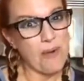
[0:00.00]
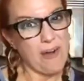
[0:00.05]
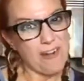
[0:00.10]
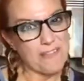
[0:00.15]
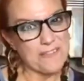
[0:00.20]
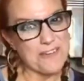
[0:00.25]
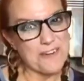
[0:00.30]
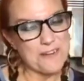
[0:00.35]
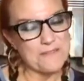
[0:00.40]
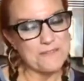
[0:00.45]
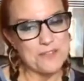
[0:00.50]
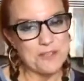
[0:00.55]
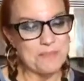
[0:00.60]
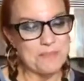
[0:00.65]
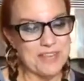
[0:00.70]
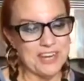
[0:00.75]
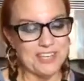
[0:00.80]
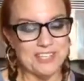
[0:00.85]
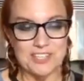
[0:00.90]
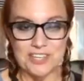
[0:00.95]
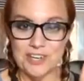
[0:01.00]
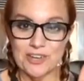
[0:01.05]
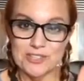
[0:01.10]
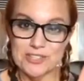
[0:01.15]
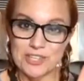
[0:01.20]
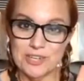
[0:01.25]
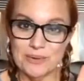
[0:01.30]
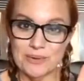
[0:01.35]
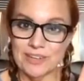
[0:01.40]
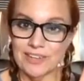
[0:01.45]
walk for a few minutes, you
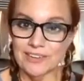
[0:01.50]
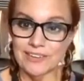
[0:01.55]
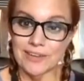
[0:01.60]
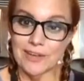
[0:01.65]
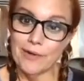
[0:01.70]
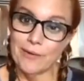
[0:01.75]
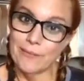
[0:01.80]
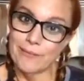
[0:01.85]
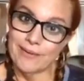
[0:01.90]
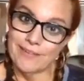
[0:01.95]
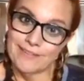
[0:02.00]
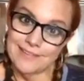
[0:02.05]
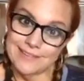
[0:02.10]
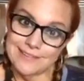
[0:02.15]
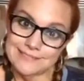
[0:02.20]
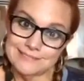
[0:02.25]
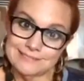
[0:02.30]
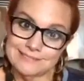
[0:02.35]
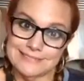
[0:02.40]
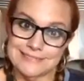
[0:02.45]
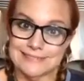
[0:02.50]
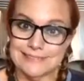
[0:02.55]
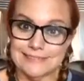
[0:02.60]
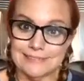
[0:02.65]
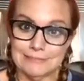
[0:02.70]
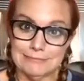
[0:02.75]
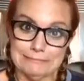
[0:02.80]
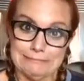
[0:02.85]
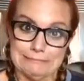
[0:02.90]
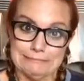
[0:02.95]
know, so you don't kill a coworker, you
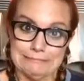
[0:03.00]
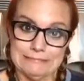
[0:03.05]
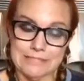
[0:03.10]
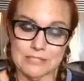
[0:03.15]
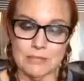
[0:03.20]
know.